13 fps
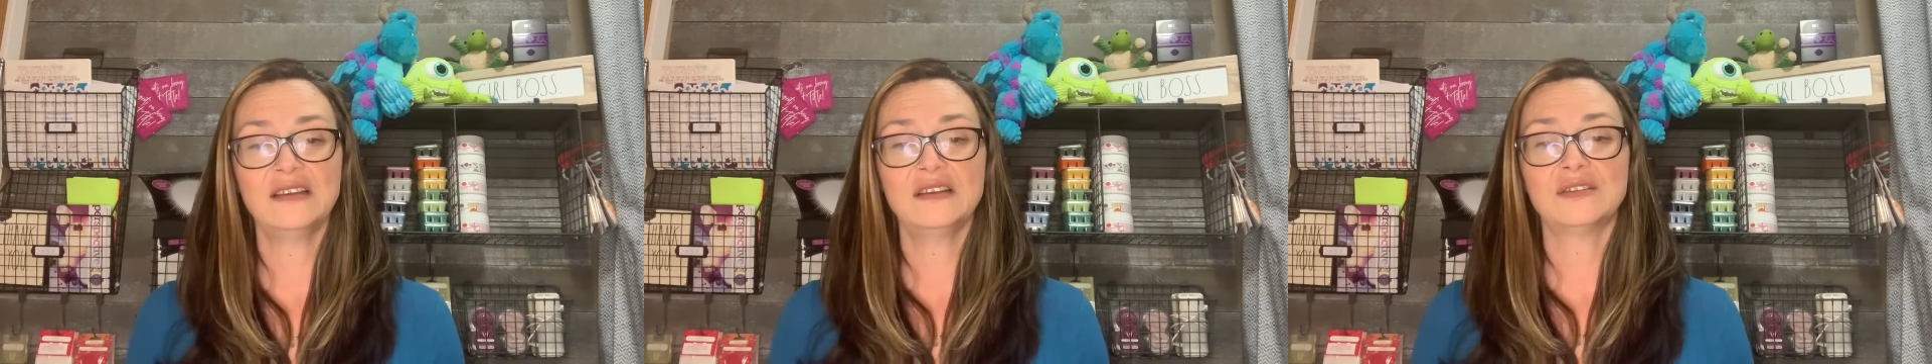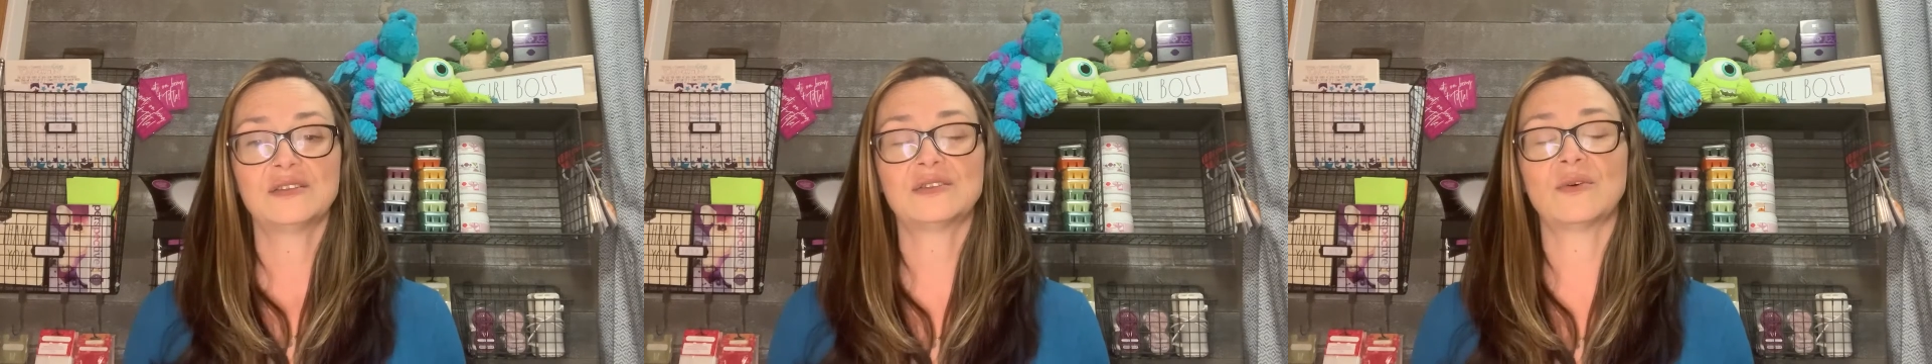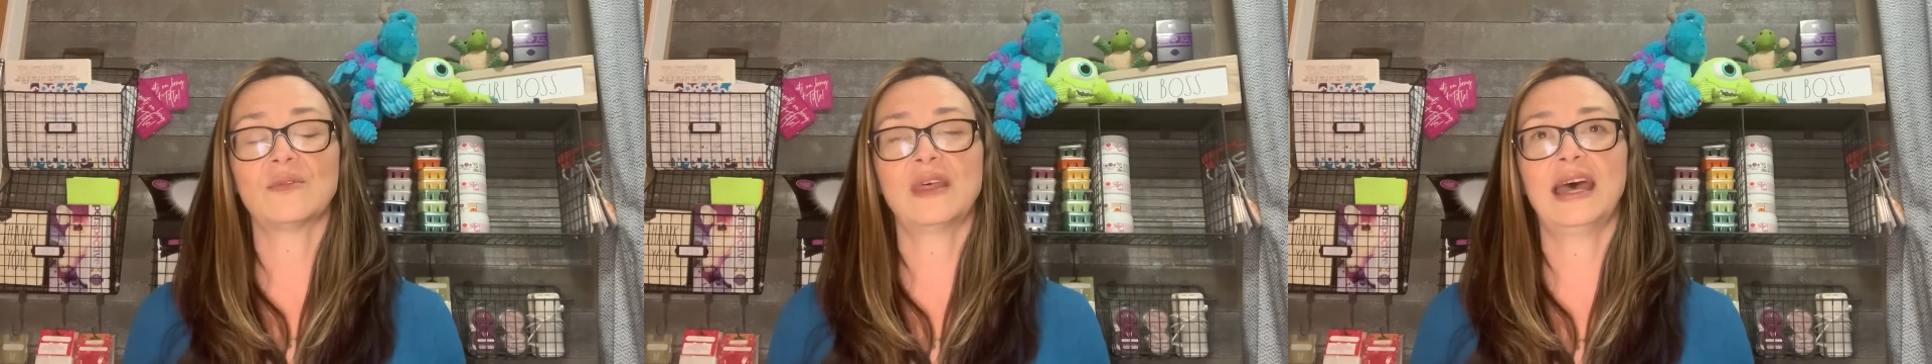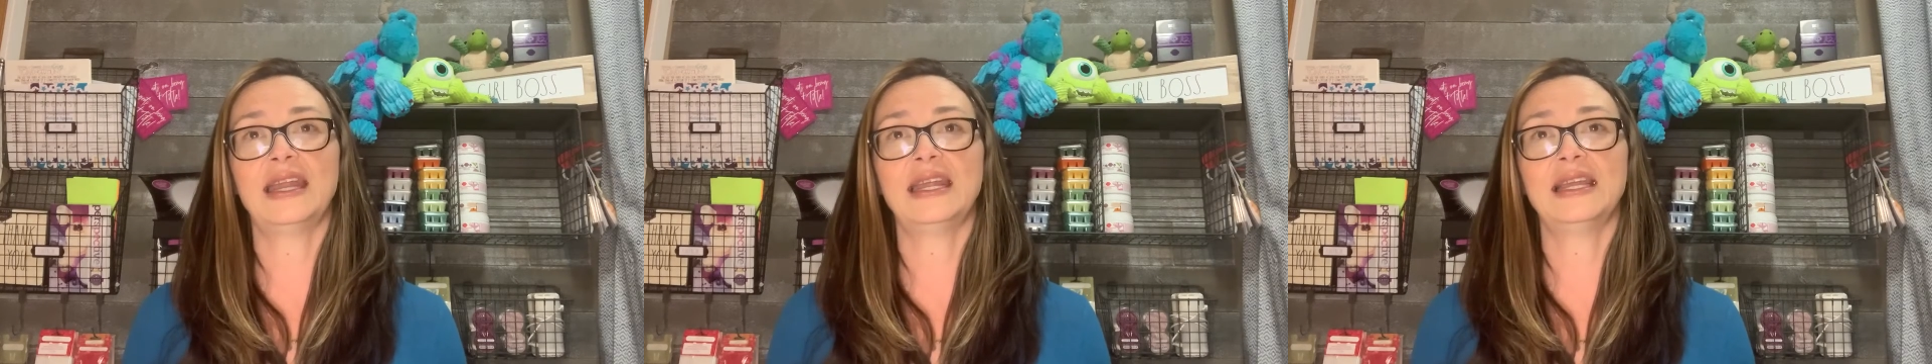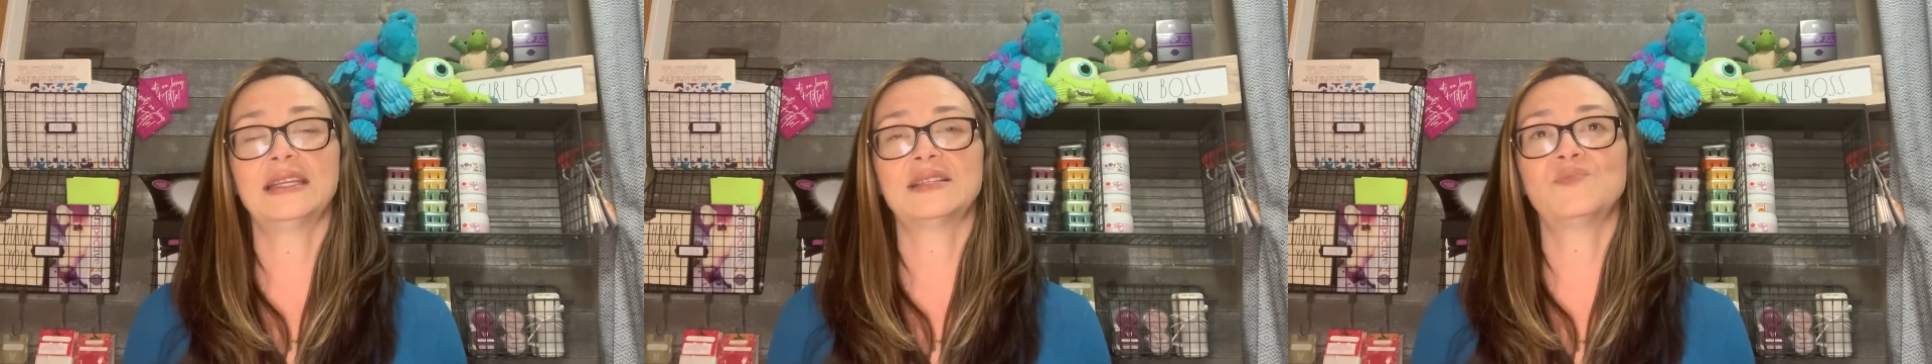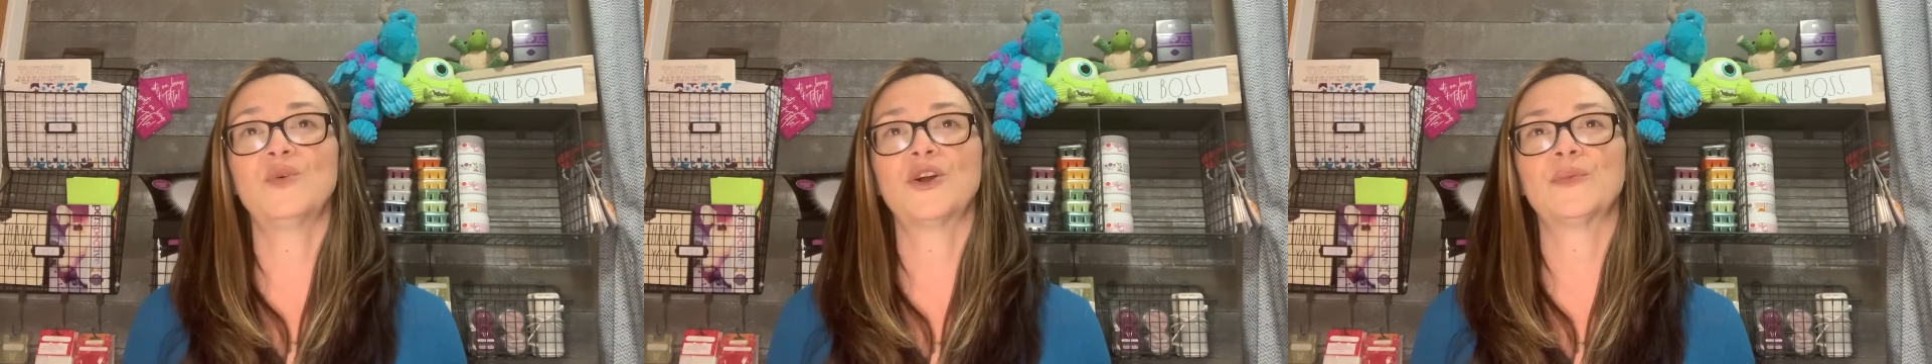so that it's
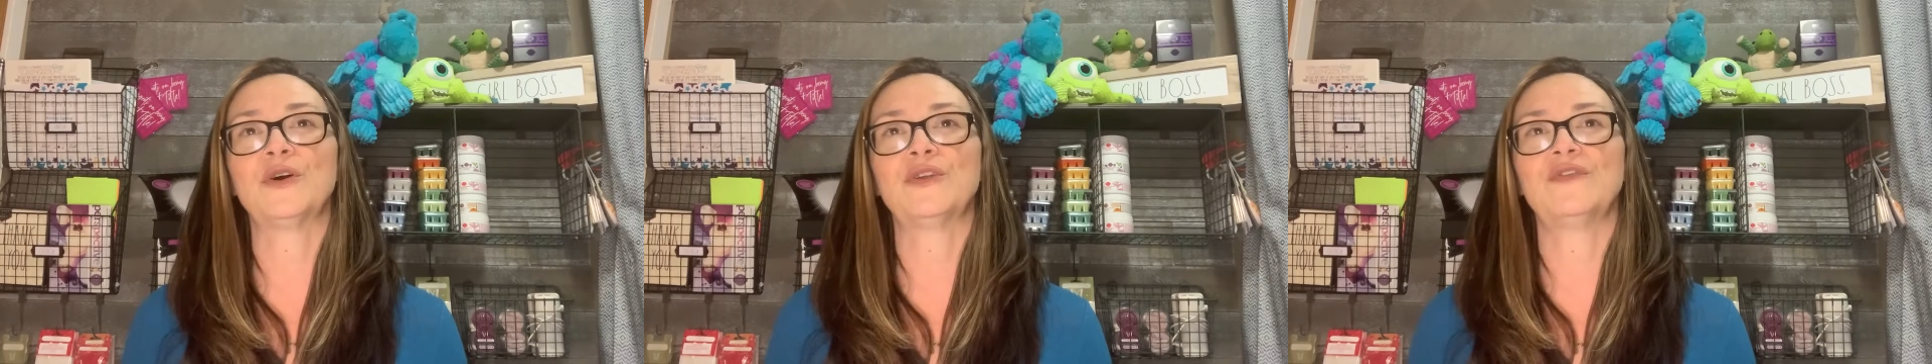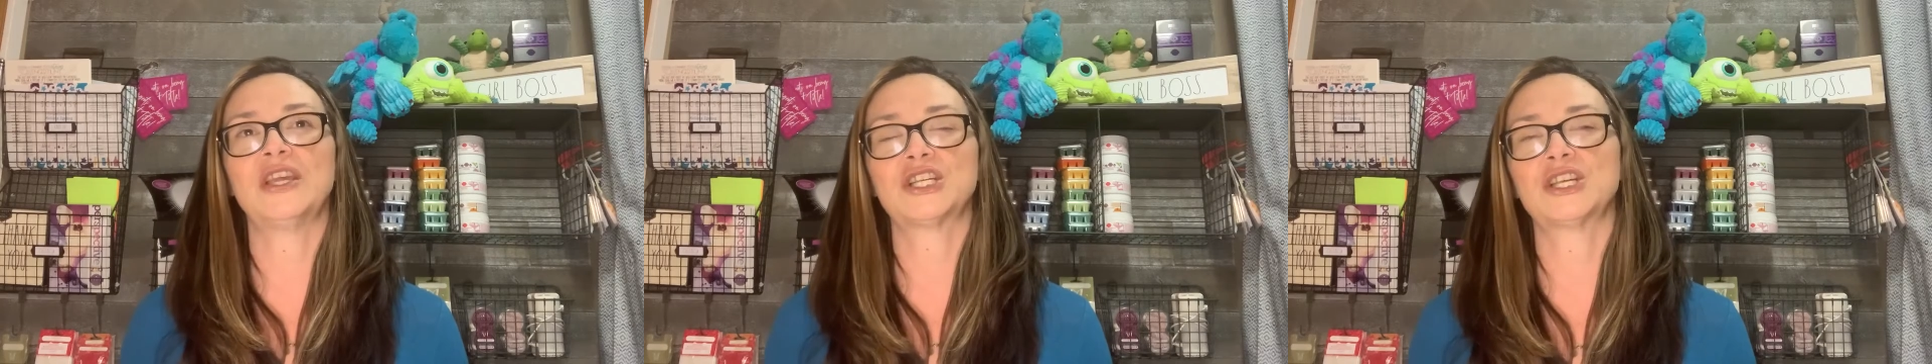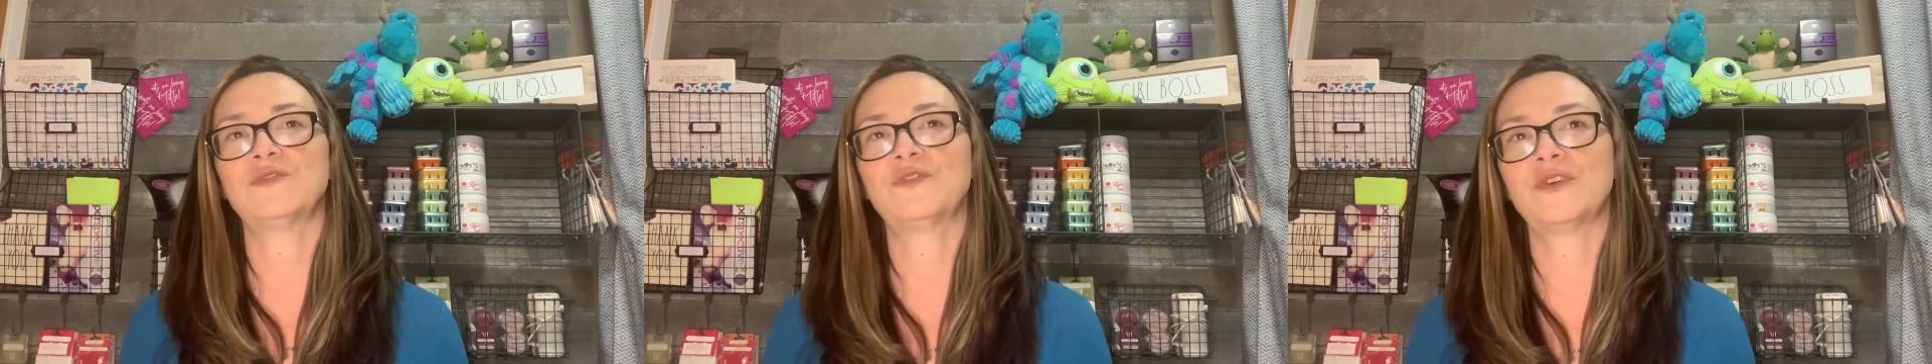more motivation for